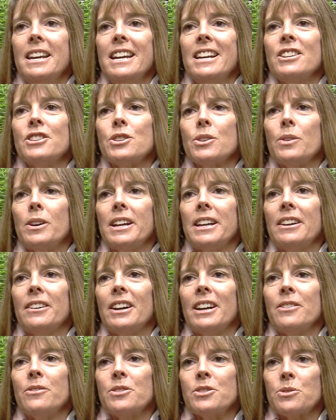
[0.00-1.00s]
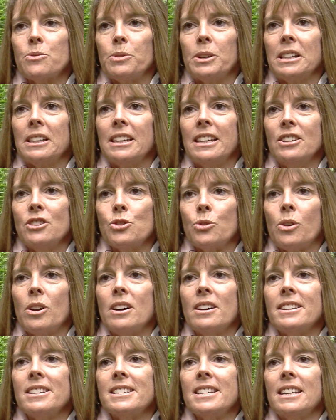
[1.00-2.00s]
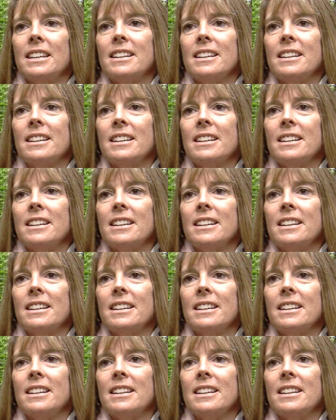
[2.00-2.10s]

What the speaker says: And so I was really drawn to